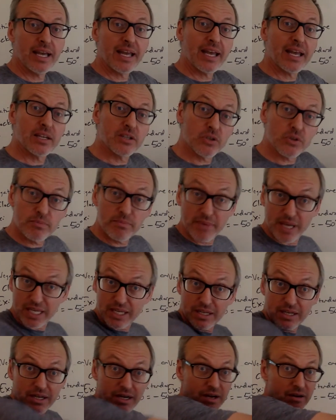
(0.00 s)
And you'd make
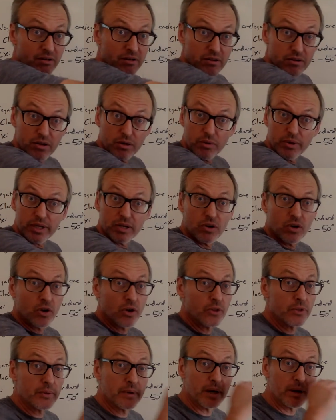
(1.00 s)
an arrow going
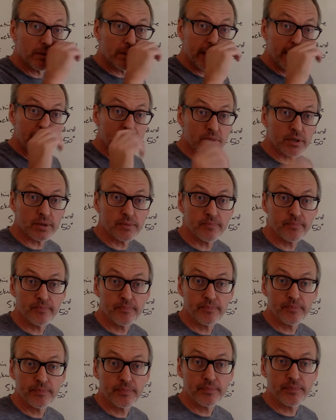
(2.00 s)
all the way around.
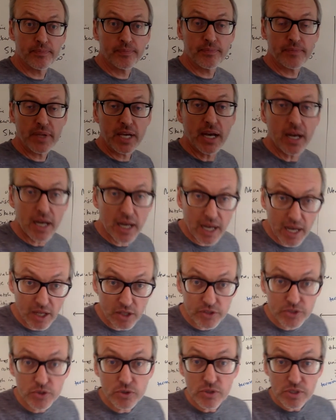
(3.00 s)
I'll
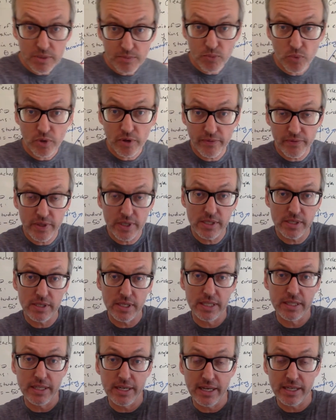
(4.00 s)
do some more of this
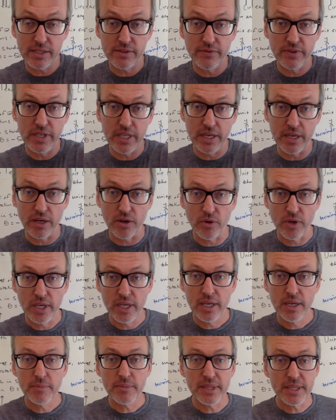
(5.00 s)
in the next video,
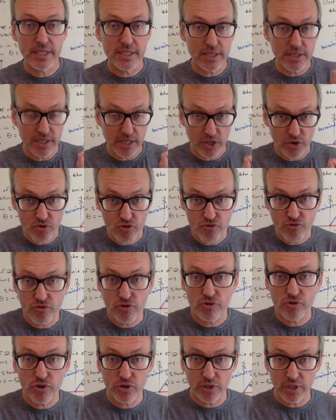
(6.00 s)
but this is a
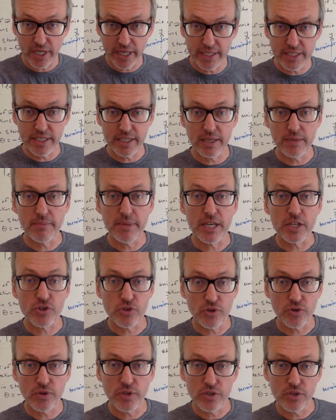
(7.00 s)
crucial idea, and make
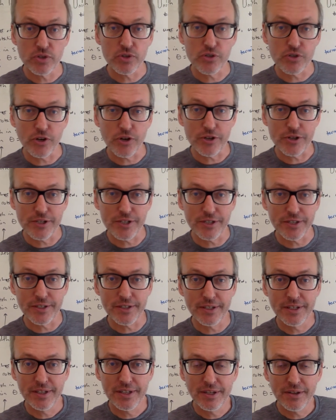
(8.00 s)
sure that you start to
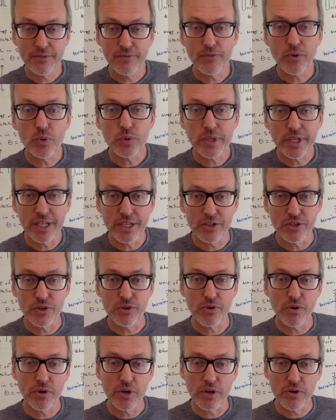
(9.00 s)
fold it into
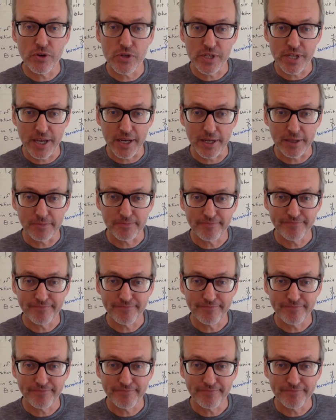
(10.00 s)
your own understanding.